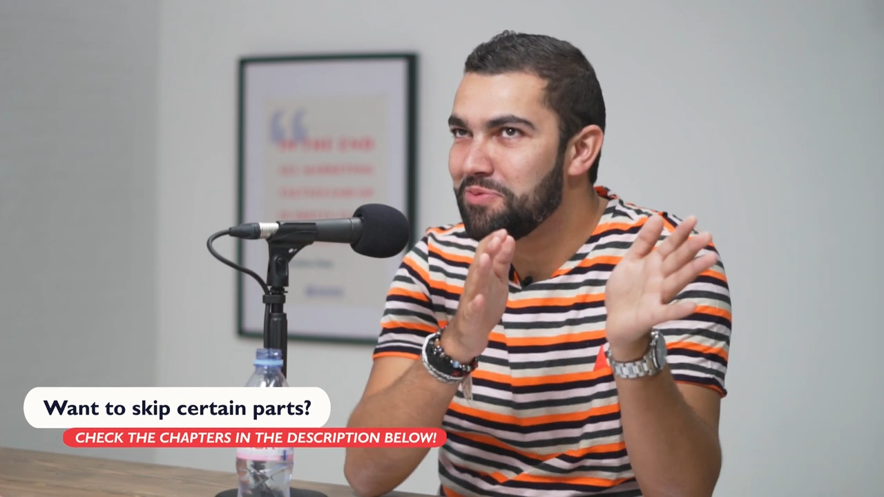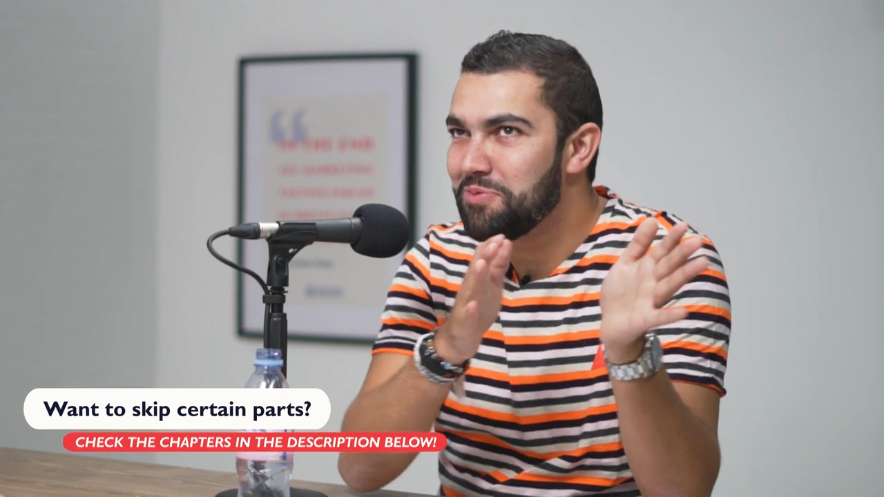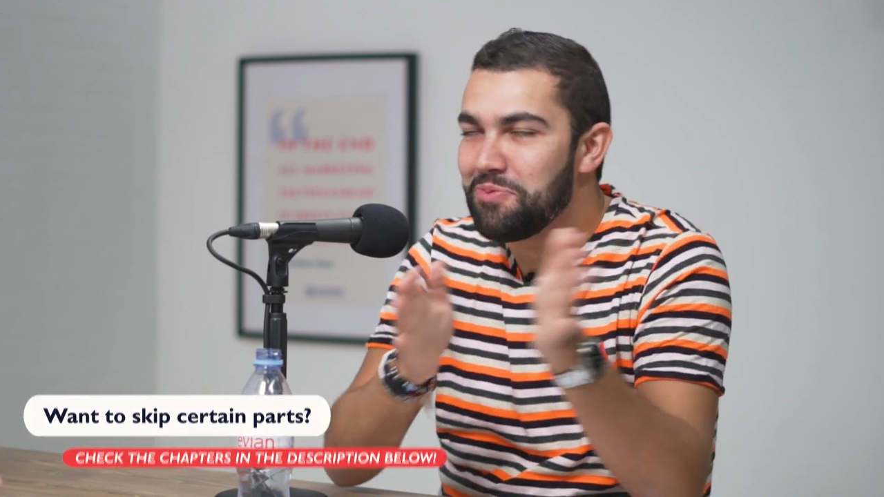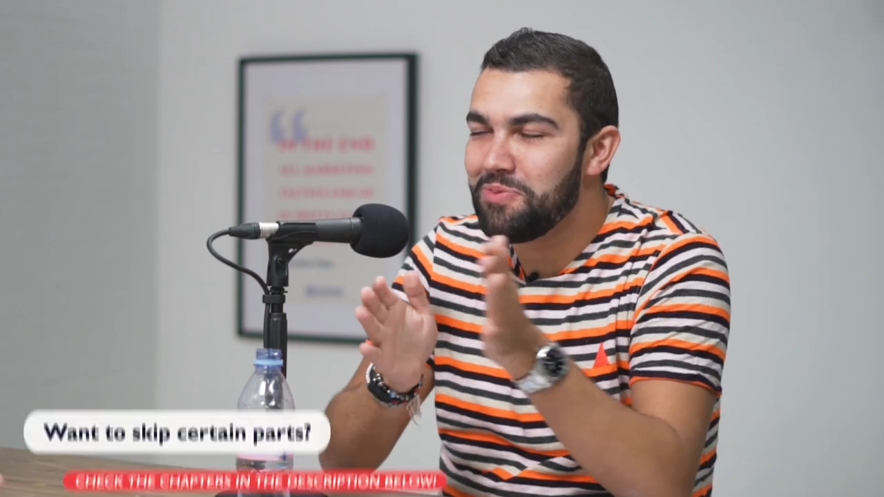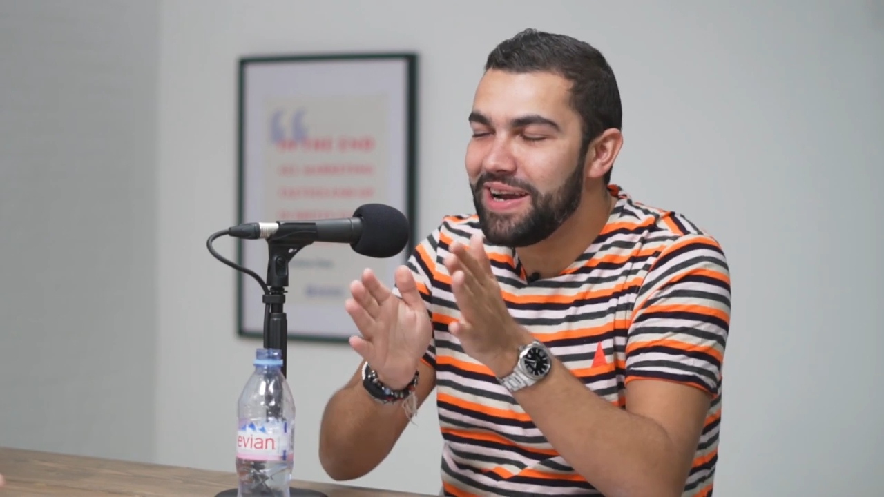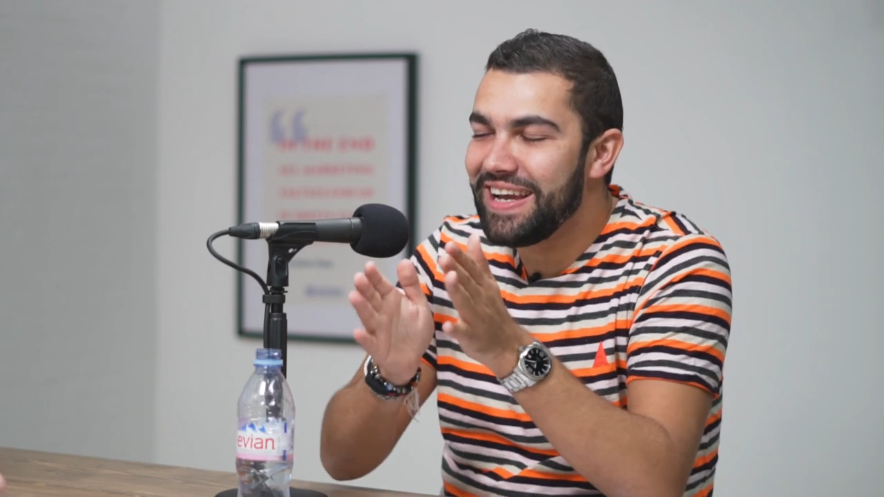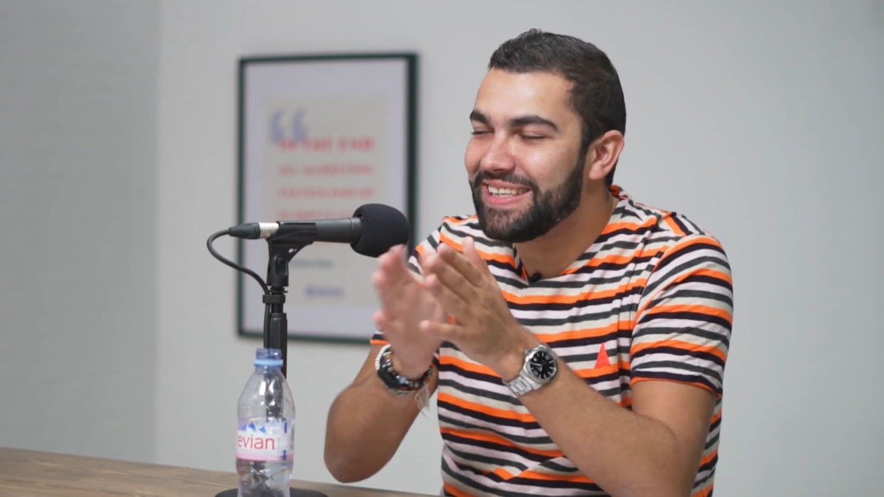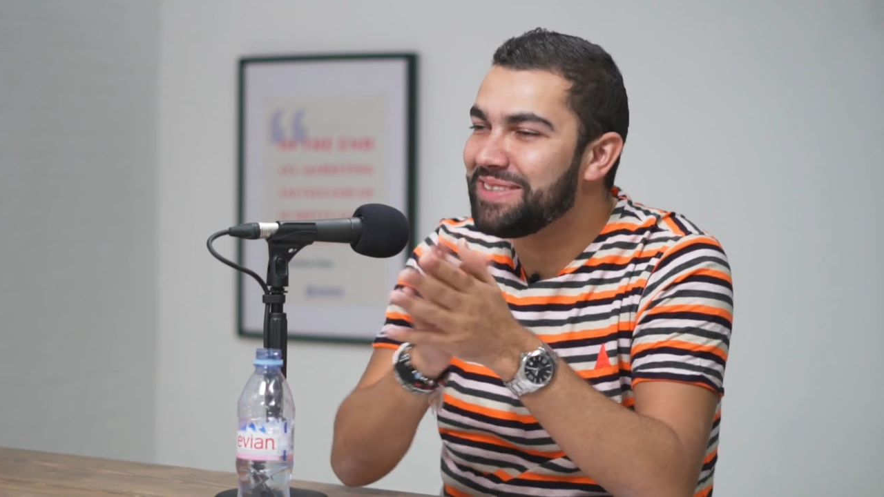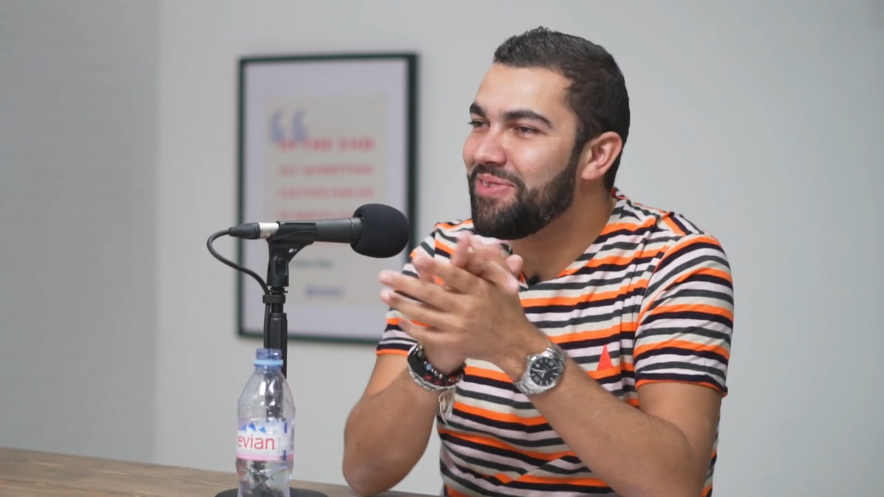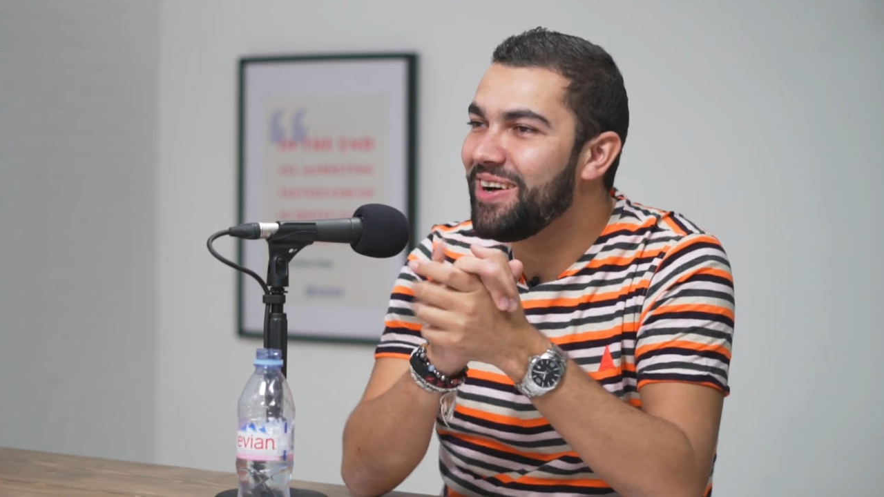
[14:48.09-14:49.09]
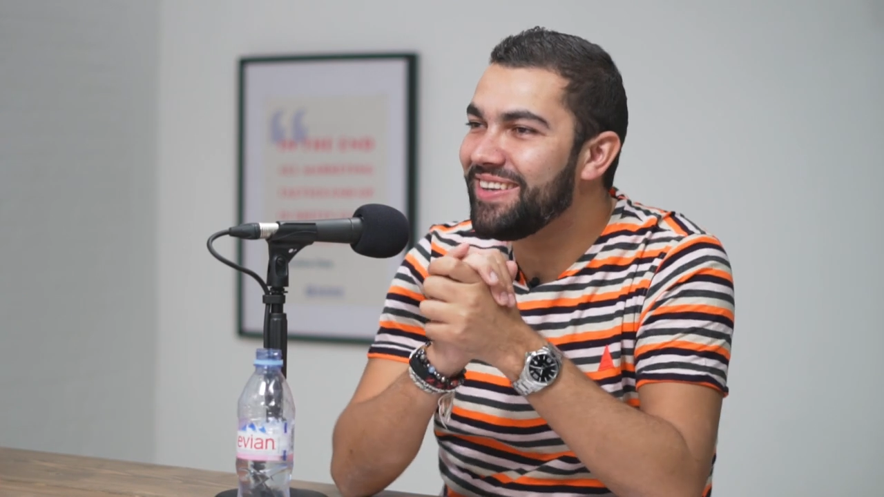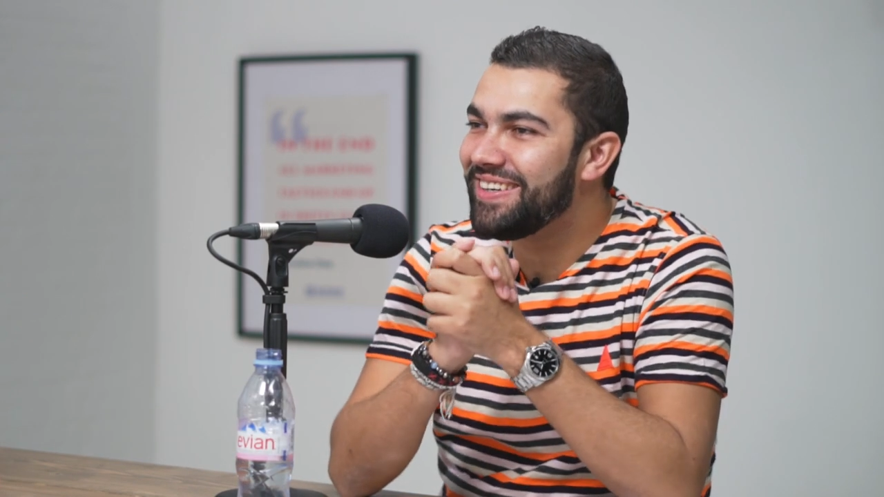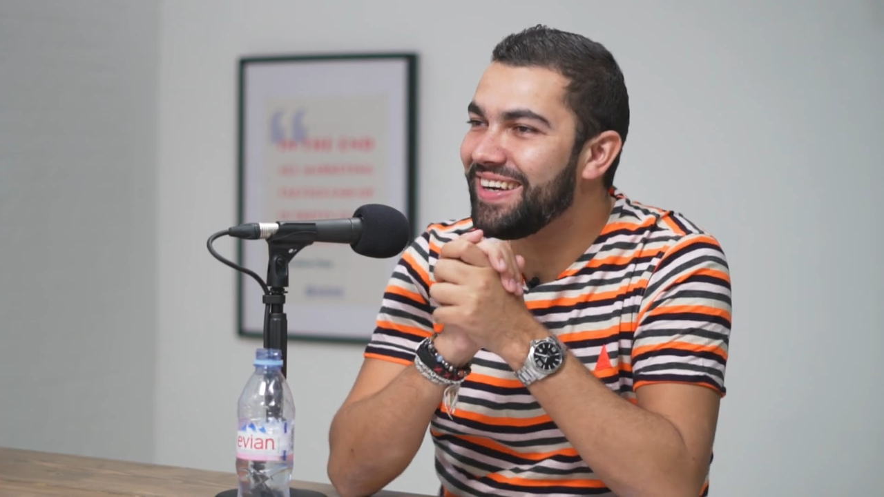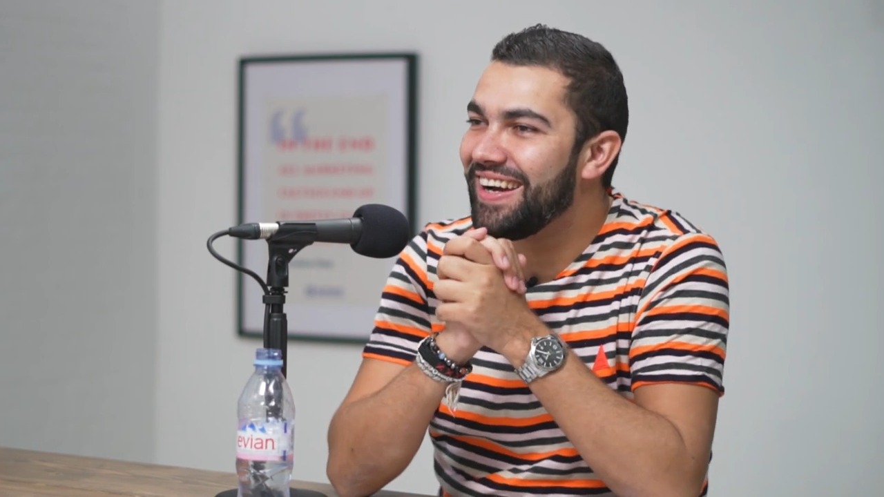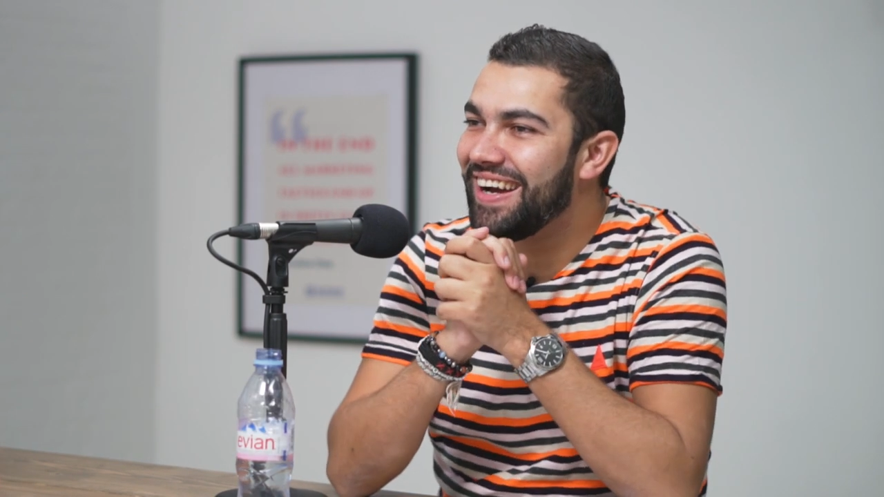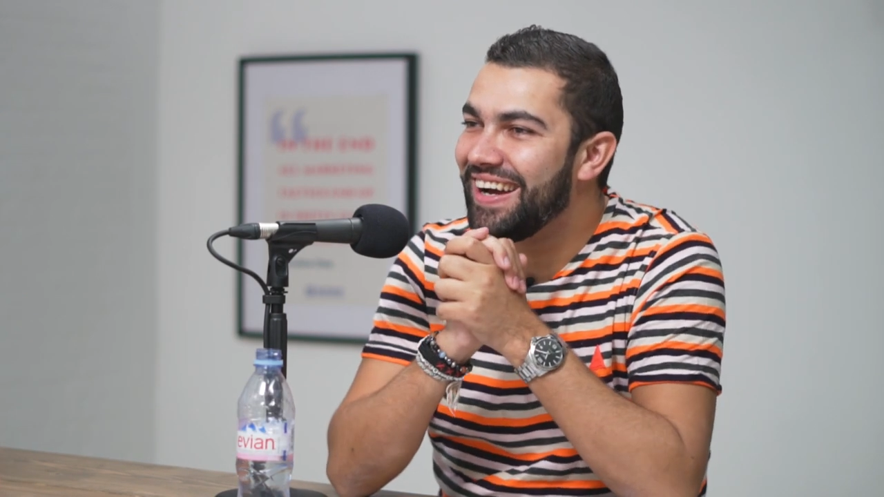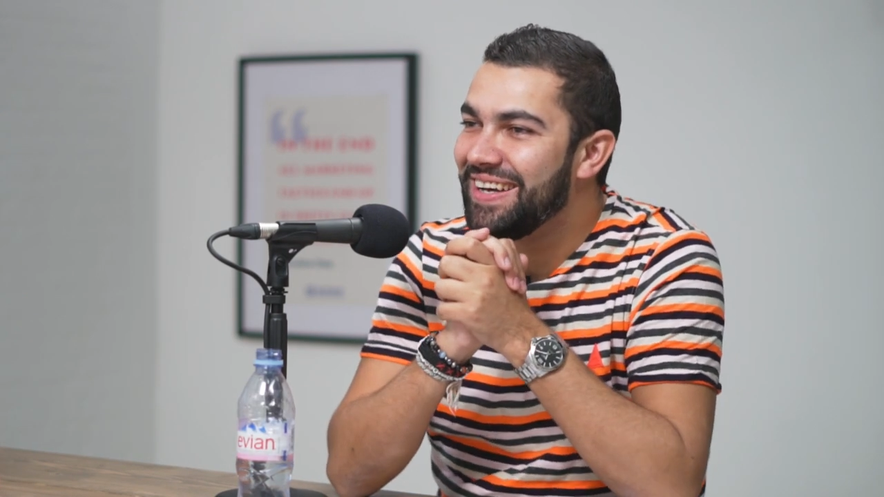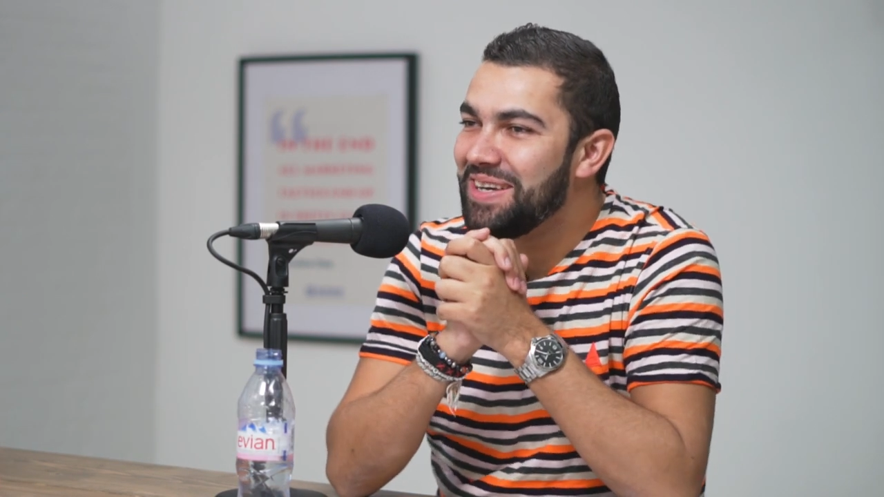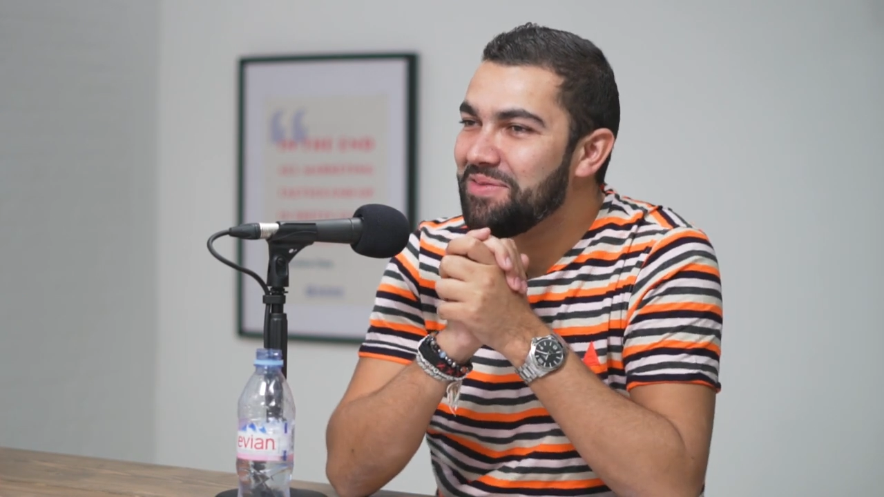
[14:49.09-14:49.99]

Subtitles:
way smaller,